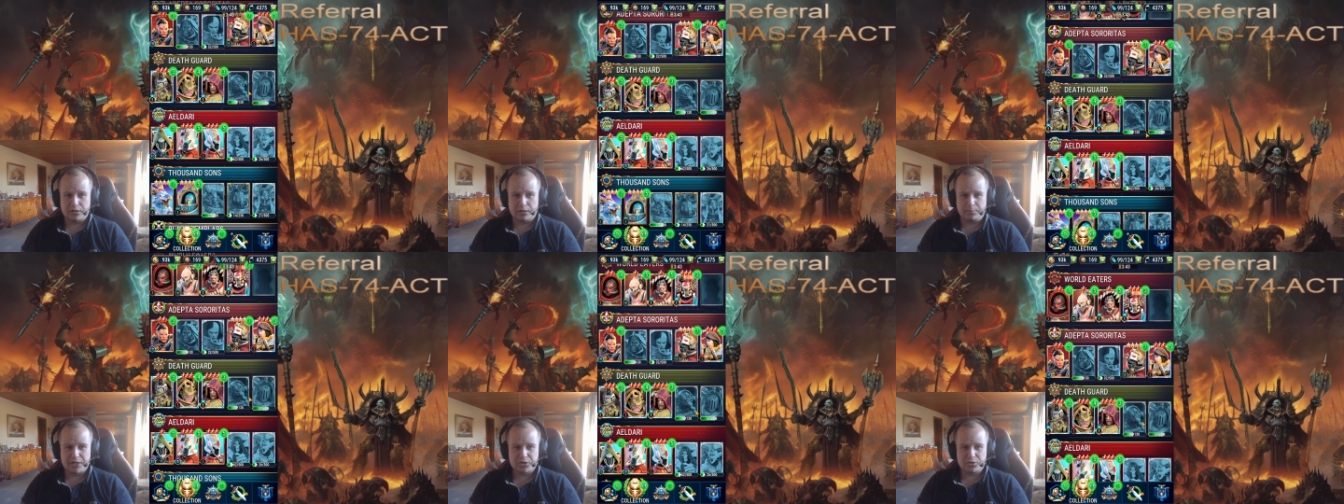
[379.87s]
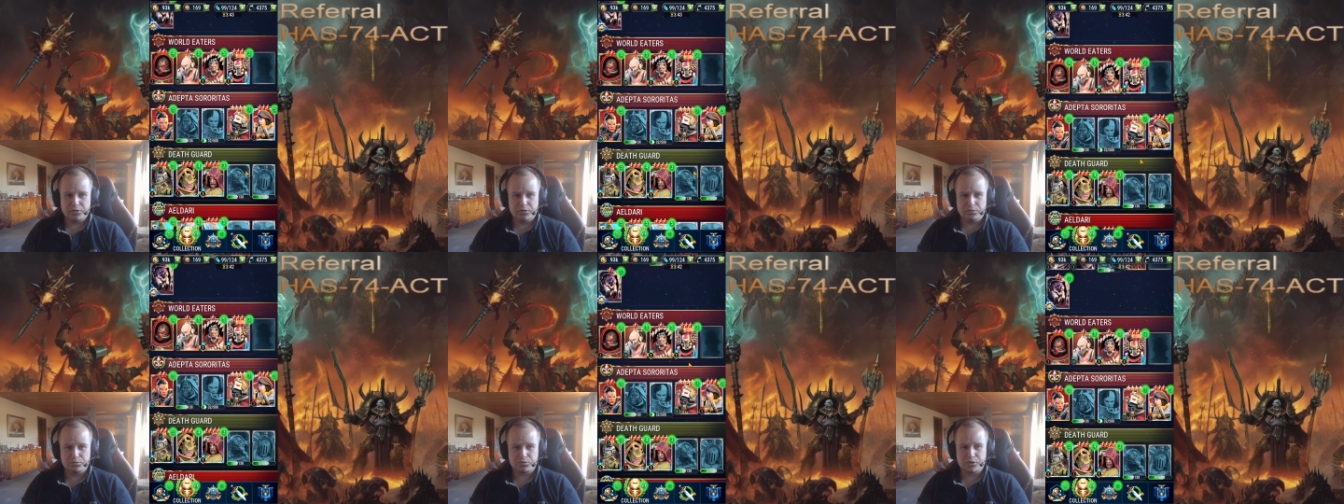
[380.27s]
I'm actually
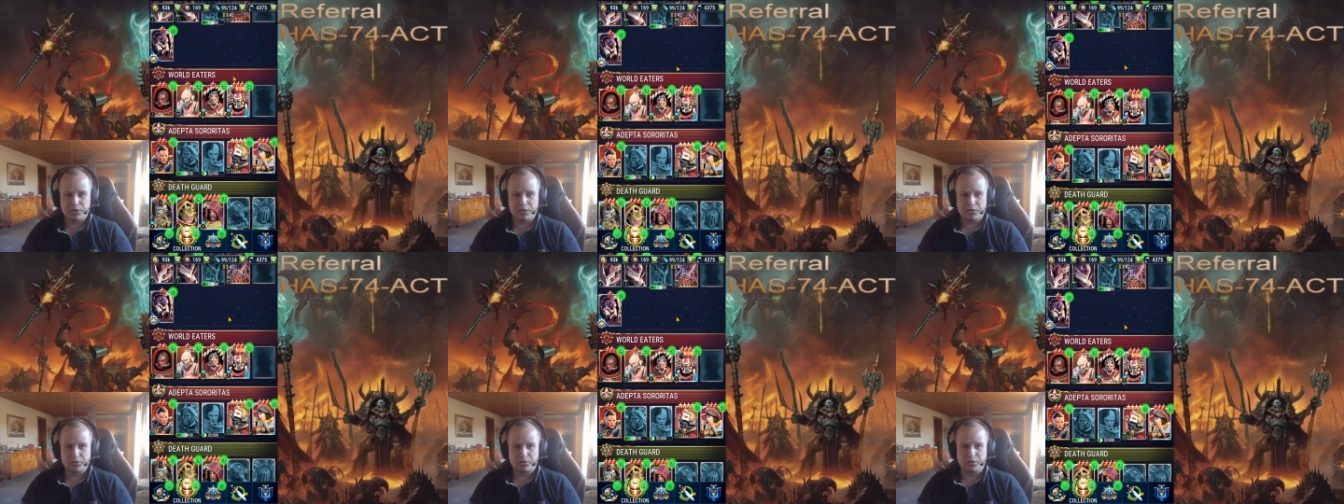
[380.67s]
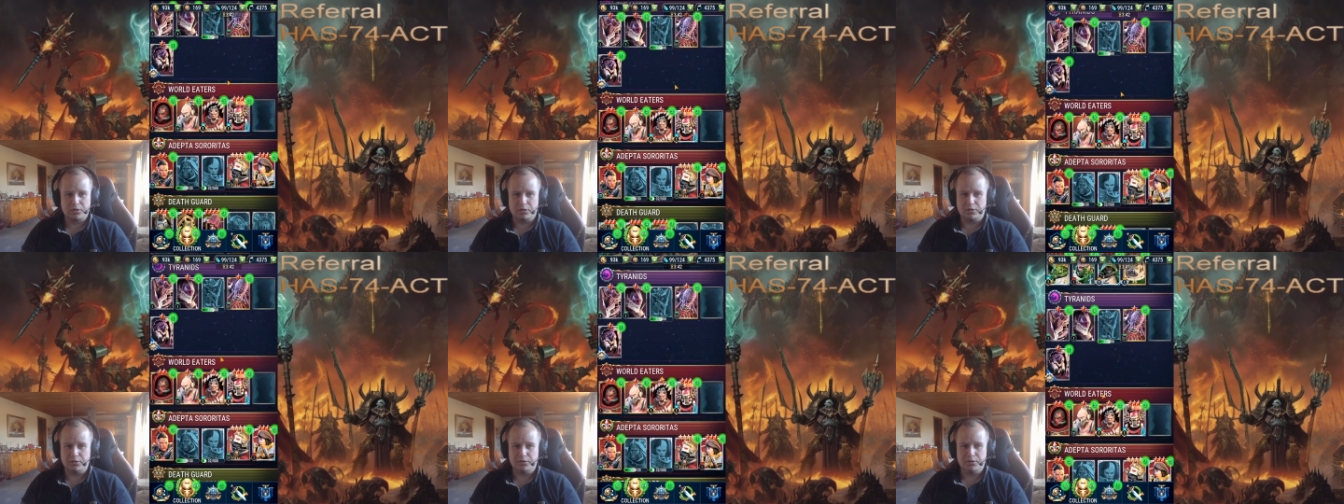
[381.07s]
using it
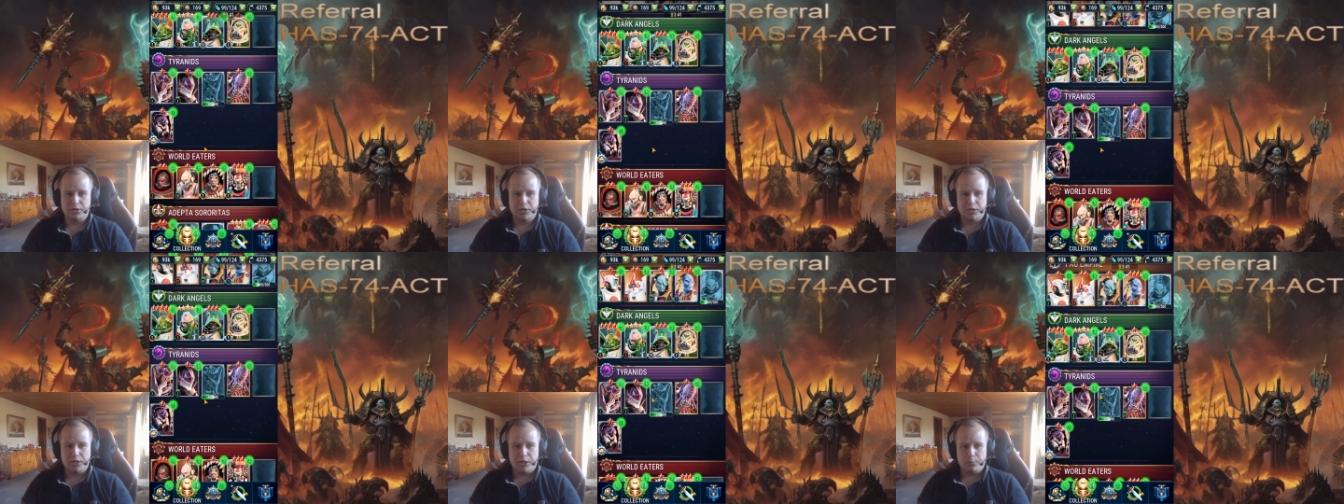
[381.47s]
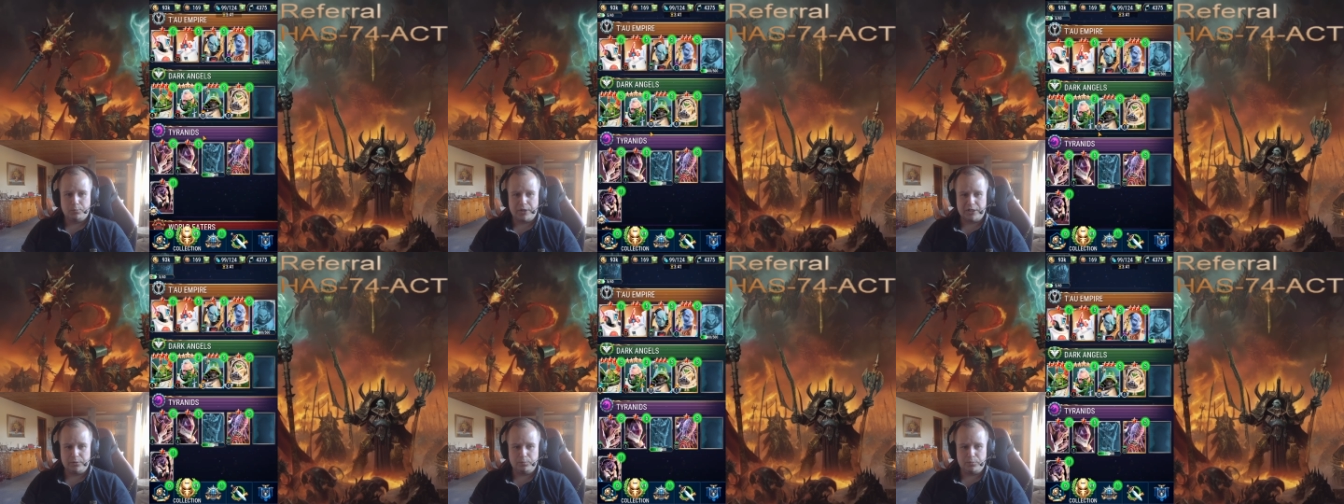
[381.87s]
on
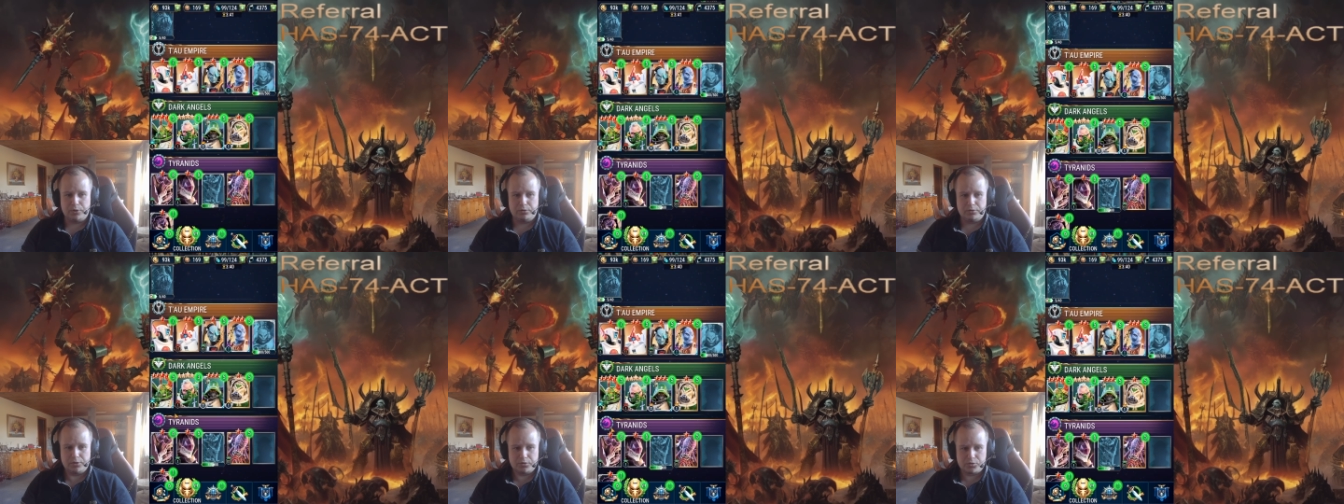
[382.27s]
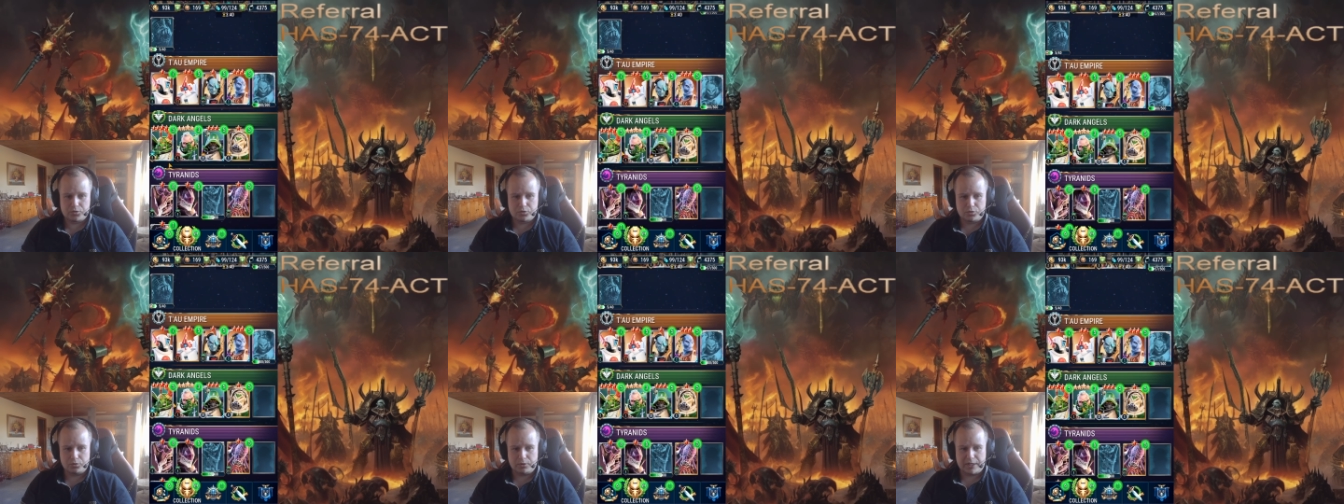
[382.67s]
my Imperials
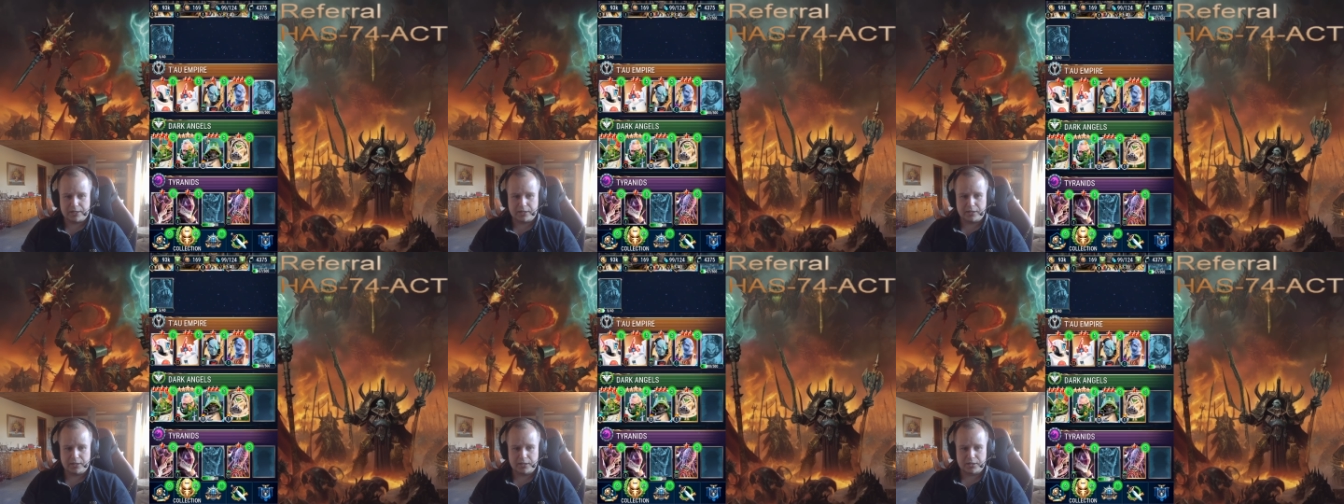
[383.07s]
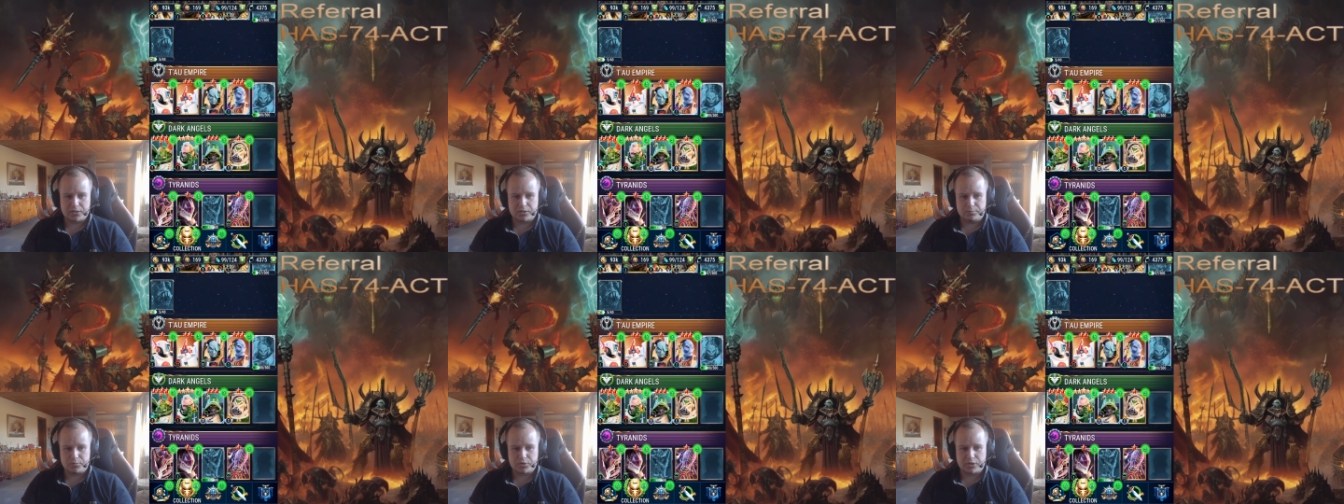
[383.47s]
so I can get
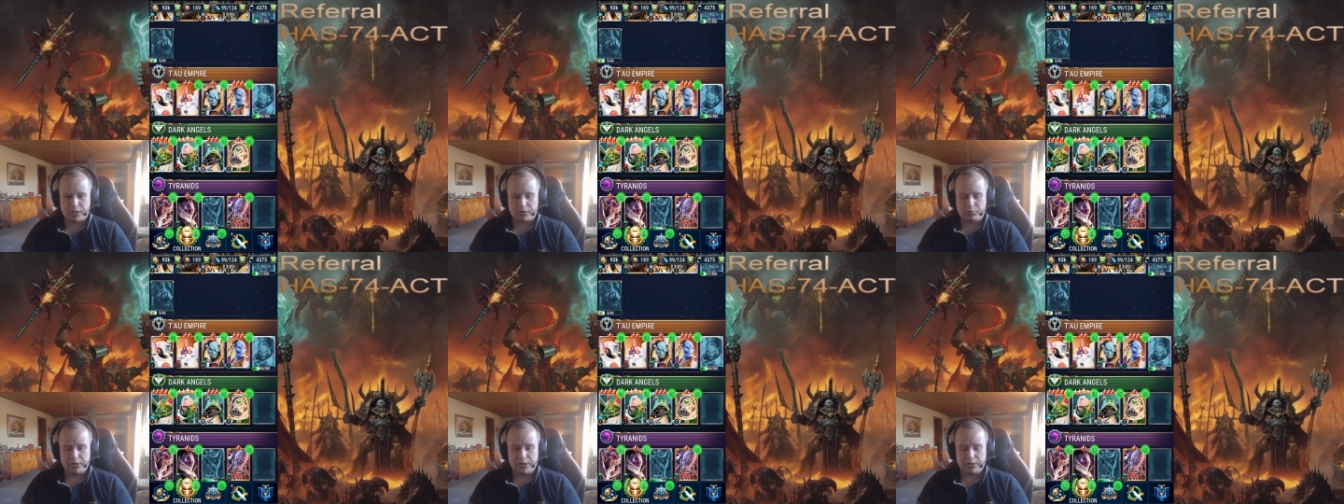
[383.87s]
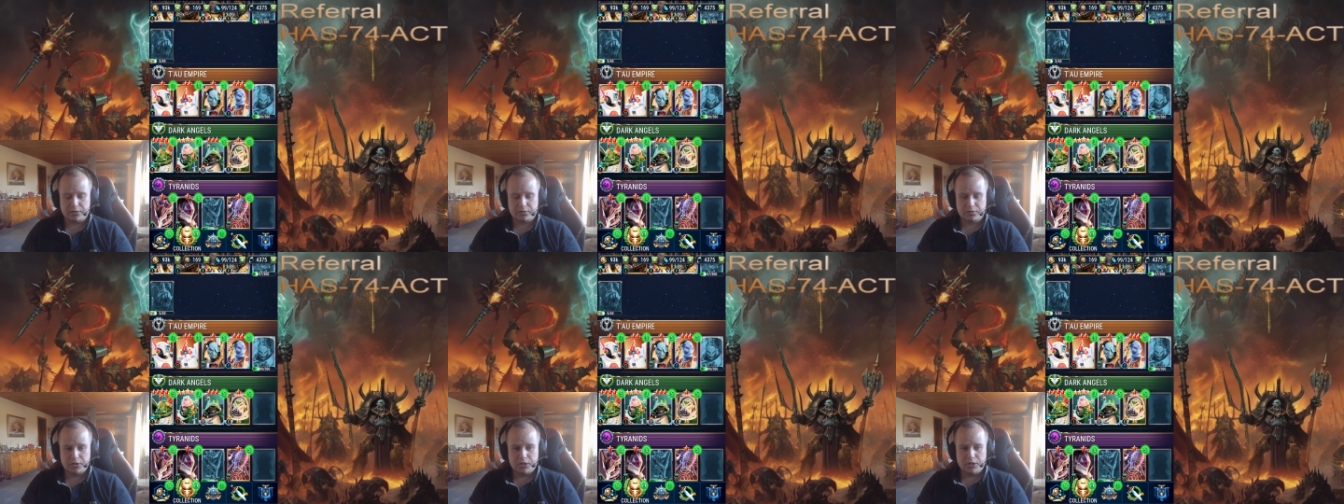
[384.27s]
some Saquiel